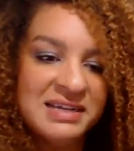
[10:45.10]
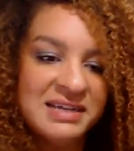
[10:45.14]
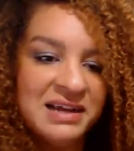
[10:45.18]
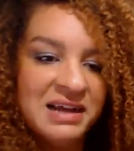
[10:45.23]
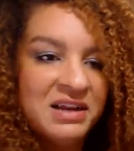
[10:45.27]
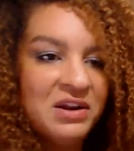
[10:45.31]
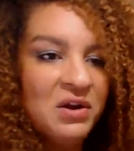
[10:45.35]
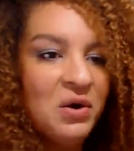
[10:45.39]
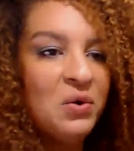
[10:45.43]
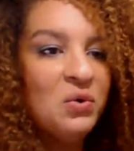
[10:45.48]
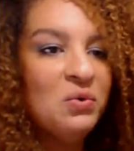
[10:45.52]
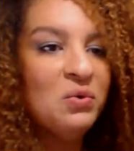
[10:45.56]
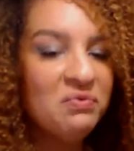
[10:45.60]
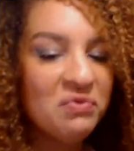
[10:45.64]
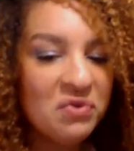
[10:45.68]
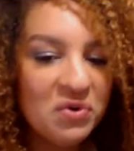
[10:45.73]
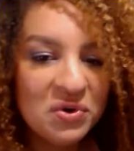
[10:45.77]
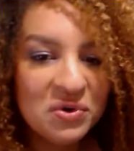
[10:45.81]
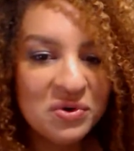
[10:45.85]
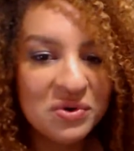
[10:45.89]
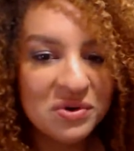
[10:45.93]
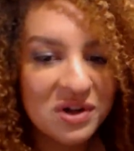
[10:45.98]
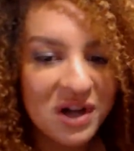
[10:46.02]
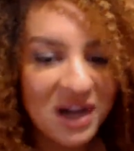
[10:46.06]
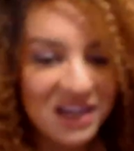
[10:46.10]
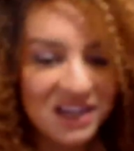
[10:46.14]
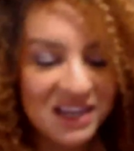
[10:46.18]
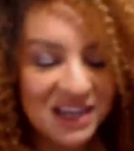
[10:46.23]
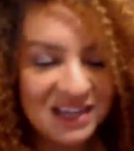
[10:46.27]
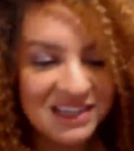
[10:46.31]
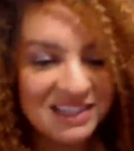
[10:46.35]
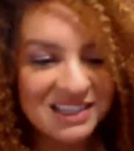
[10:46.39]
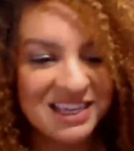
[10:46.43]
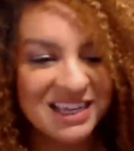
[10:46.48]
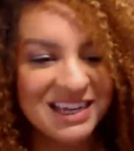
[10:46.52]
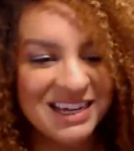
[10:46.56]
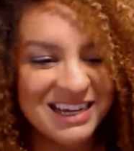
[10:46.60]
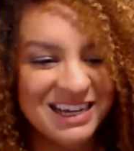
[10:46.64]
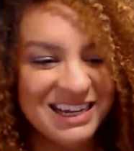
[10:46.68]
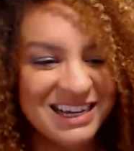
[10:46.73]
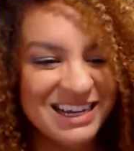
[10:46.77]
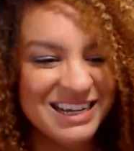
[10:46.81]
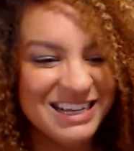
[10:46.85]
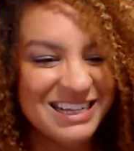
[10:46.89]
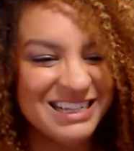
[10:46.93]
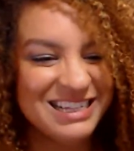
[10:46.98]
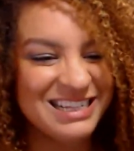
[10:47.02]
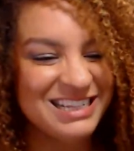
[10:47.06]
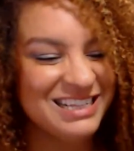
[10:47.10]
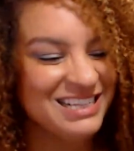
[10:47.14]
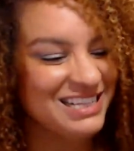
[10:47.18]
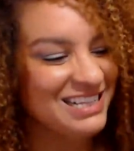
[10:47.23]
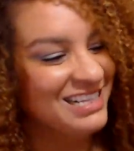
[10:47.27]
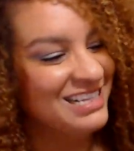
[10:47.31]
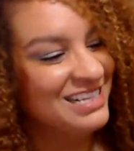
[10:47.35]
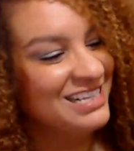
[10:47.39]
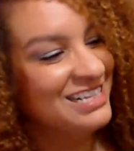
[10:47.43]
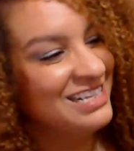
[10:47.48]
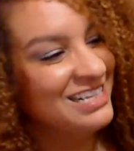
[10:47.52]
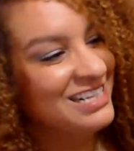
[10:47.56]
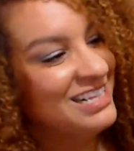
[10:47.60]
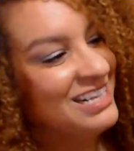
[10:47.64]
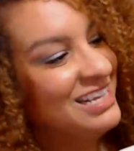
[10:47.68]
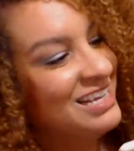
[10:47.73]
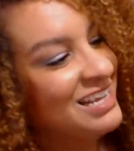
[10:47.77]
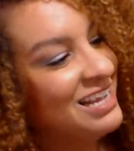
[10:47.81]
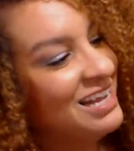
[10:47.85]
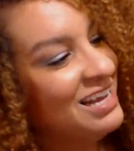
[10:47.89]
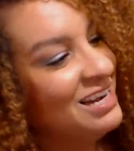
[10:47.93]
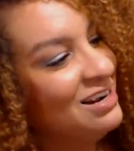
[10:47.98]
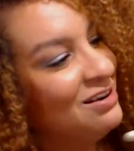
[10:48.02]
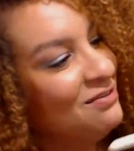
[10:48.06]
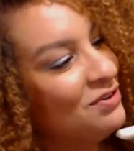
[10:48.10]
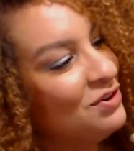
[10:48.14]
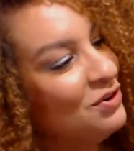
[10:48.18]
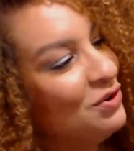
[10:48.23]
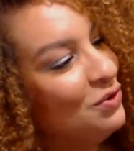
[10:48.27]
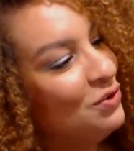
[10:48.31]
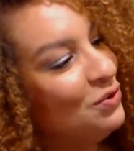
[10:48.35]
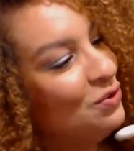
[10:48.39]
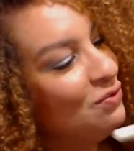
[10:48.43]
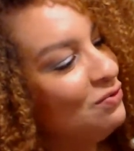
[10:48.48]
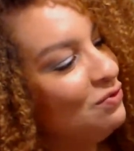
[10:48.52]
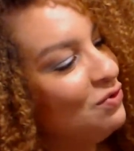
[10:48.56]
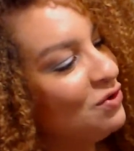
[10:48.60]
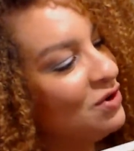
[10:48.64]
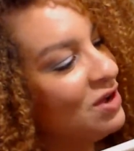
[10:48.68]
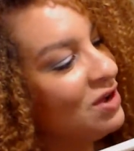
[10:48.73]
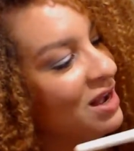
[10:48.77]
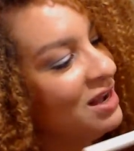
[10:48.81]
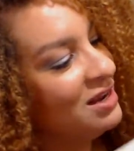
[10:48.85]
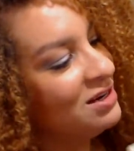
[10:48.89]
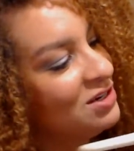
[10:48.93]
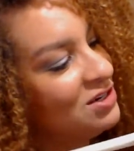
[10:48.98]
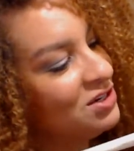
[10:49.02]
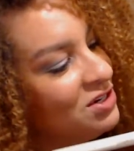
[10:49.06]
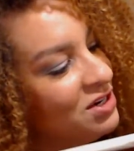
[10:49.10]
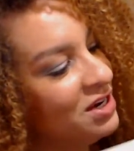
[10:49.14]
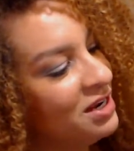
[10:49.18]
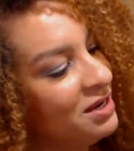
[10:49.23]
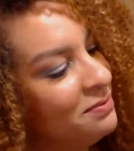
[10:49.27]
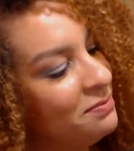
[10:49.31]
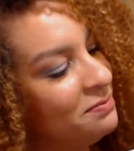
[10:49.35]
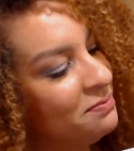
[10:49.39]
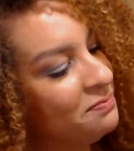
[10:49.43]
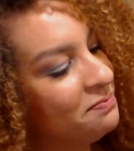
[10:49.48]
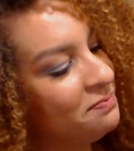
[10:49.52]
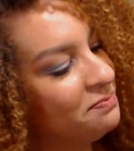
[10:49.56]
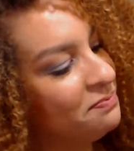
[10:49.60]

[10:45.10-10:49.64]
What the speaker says: an oval, I guess. Kind of an oval kind of shape.